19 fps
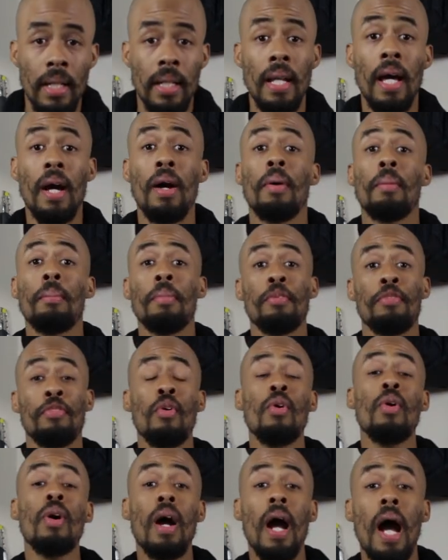Now,
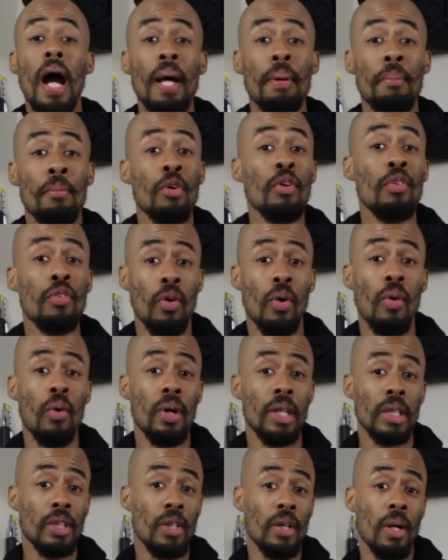before I move
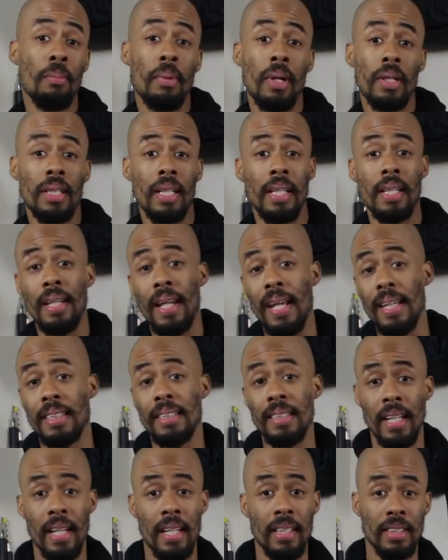on and talk about the next
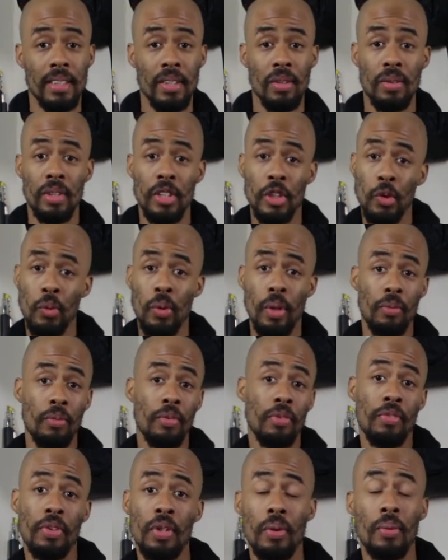dancer on this quick
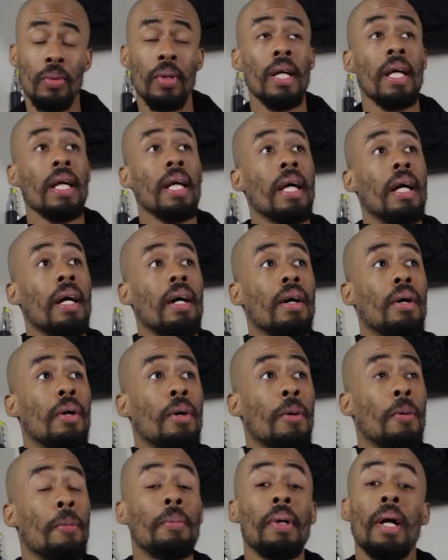review,
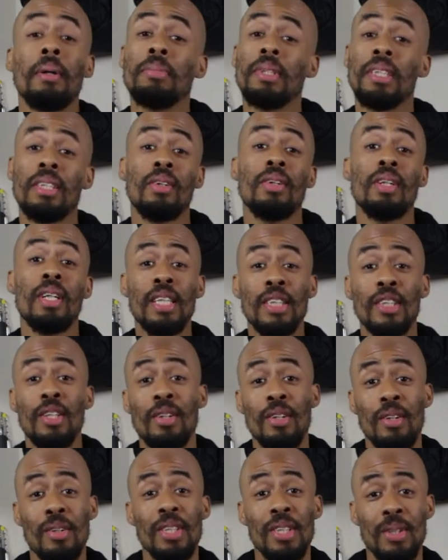um, I'm just gonna let
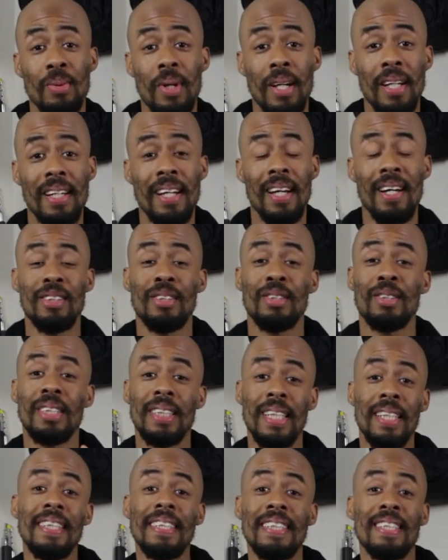y'all know this right now. So
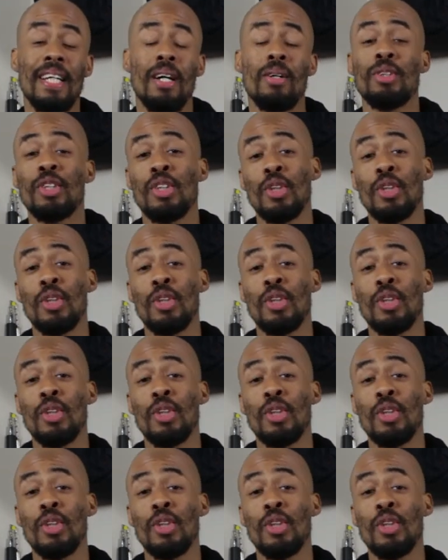check this out.